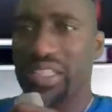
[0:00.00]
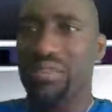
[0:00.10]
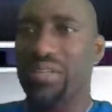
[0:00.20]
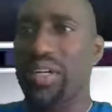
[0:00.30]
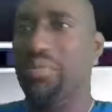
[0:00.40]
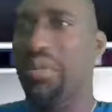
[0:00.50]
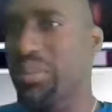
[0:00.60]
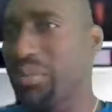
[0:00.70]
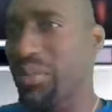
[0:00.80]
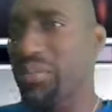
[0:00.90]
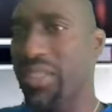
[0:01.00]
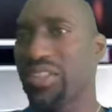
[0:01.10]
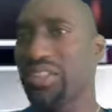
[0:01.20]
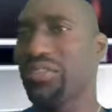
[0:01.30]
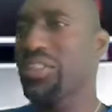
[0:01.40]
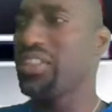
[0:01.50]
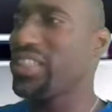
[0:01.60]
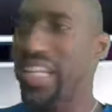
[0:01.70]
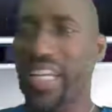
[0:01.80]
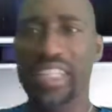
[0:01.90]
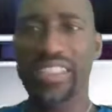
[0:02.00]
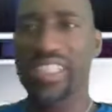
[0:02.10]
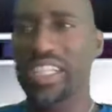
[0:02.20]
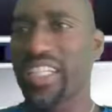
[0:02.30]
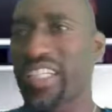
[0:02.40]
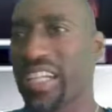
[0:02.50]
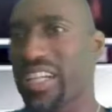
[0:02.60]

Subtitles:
If y'all supposed to be about the streets, like I tell y'all,